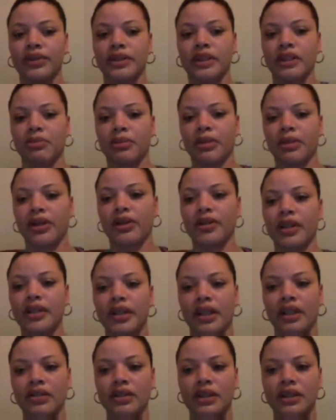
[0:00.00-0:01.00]
don't know if it's any
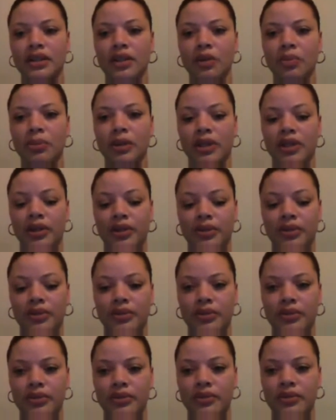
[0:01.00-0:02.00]
better. Nothing else is
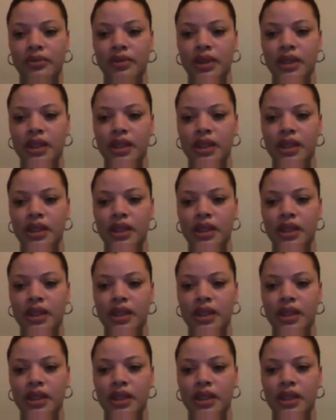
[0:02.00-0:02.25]
open though.